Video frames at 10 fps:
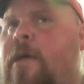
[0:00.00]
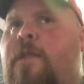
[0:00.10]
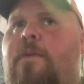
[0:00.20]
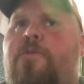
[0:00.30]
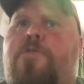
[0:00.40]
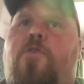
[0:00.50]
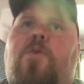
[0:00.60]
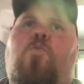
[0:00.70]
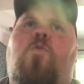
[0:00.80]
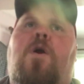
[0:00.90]
Number
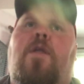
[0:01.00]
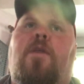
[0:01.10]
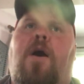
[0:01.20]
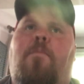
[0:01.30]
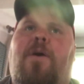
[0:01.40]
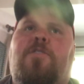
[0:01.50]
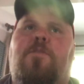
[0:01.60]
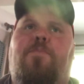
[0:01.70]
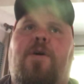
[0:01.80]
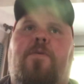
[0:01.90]
31 makes
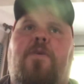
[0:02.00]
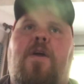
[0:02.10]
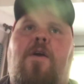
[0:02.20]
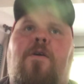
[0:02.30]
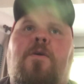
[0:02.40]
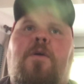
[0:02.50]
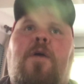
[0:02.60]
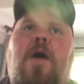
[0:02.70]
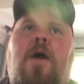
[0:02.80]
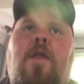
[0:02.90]
the pick there.
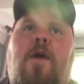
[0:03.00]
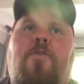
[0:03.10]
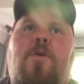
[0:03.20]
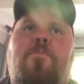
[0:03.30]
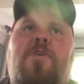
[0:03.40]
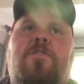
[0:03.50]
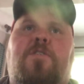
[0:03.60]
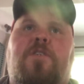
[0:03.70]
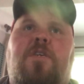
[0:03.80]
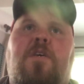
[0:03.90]
And they're in
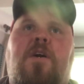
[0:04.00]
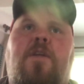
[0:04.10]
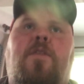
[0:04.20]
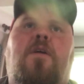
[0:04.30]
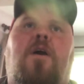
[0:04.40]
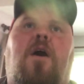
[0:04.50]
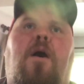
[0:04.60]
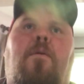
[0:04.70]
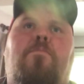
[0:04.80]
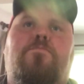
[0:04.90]
business again.
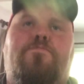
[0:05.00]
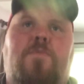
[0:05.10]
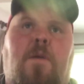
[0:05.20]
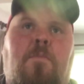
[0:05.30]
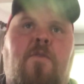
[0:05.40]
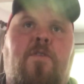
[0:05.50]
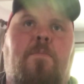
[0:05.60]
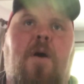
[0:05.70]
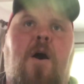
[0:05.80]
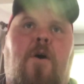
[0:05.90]
Moving the
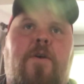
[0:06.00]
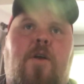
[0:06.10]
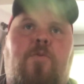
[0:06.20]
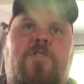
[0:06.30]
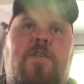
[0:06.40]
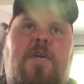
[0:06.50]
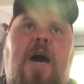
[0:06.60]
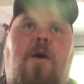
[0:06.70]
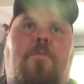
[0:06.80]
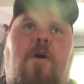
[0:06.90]
ball here, we see
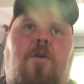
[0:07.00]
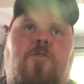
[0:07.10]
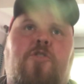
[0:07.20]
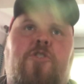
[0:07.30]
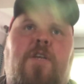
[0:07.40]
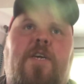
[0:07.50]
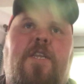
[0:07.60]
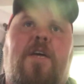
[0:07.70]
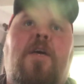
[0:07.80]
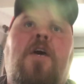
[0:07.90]
Kyle Parker
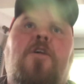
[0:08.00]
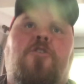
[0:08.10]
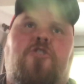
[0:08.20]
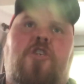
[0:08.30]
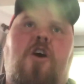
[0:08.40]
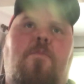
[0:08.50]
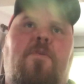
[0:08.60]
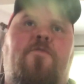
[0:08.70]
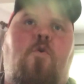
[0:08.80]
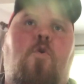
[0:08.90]
slinging it to
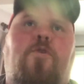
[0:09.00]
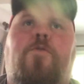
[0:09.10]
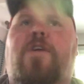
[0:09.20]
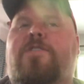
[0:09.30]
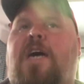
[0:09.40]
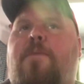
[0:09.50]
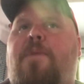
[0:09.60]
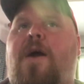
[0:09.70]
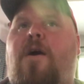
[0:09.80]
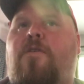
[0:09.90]
Jacoby Ford, who gets out of
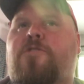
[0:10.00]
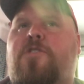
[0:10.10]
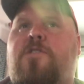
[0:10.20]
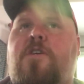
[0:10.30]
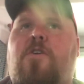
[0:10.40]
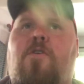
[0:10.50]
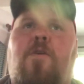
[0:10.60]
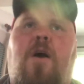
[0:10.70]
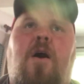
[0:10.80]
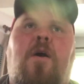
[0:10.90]
bounds
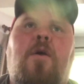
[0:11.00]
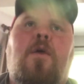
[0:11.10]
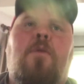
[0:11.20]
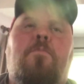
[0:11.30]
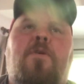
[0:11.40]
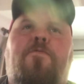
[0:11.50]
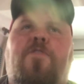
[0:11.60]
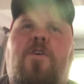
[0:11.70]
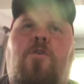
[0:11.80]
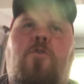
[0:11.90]
near
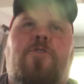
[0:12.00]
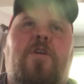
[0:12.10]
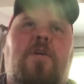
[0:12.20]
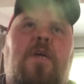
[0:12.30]
midfield.